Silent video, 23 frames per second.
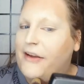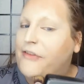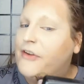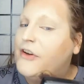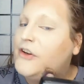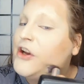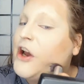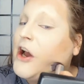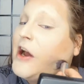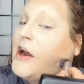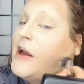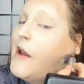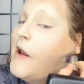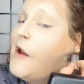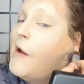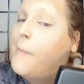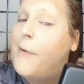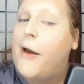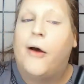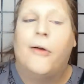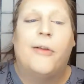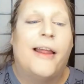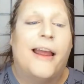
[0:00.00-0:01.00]
if they're talking
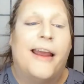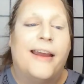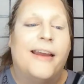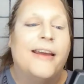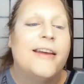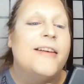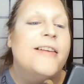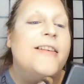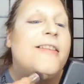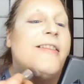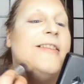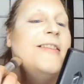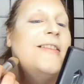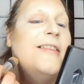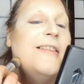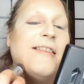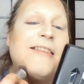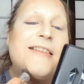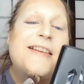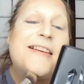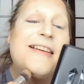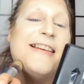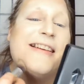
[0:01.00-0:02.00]
about like
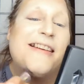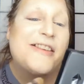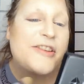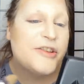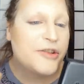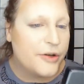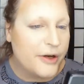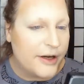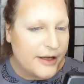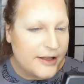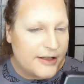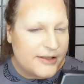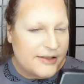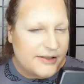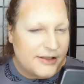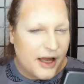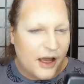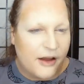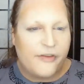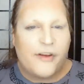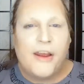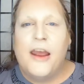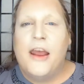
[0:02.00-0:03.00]
their history and
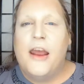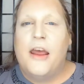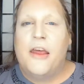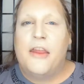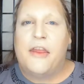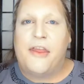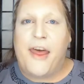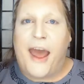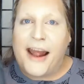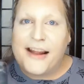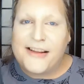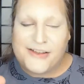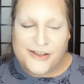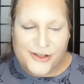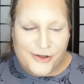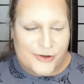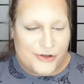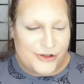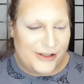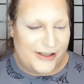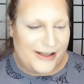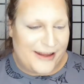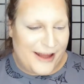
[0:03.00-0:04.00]
stuff, that's
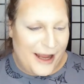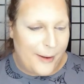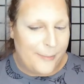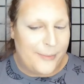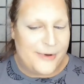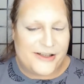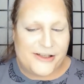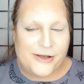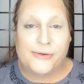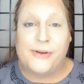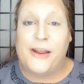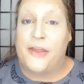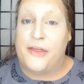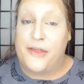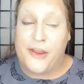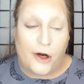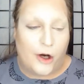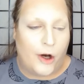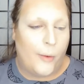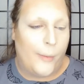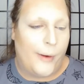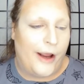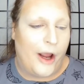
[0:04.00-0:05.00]
usually the episode that
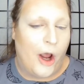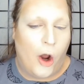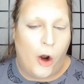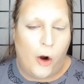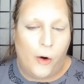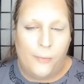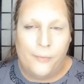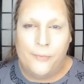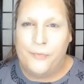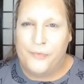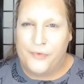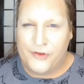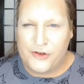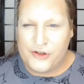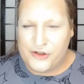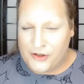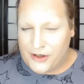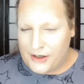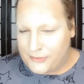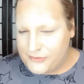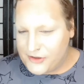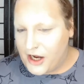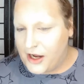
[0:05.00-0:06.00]
they're going home. Do
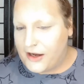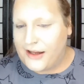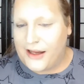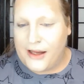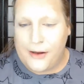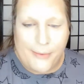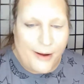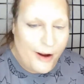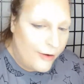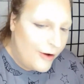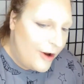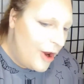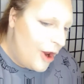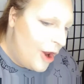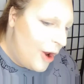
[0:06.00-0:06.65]
you know what I'm talking about?